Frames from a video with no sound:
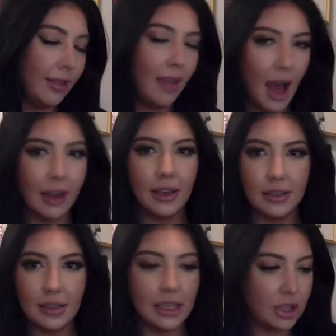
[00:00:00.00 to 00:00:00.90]
that
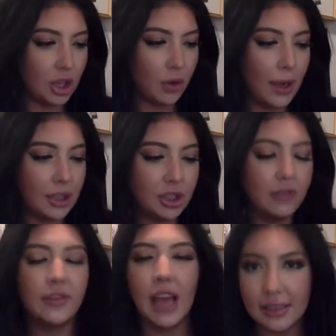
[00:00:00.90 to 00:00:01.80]
does lead to the question
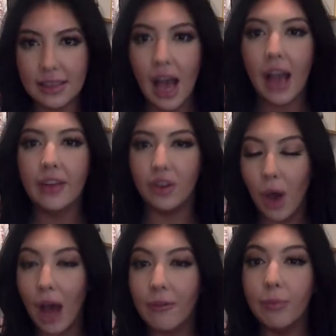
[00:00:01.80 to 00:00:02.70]
of, yes, I do
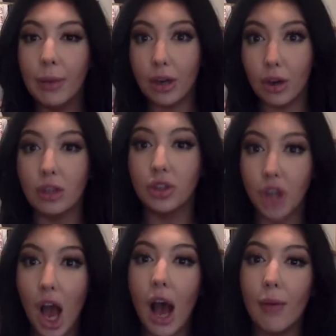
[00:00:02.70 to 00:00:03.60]
have a big girl
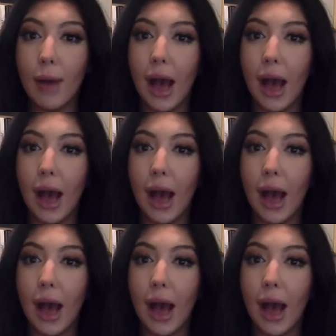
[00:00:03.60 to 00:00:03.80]
job.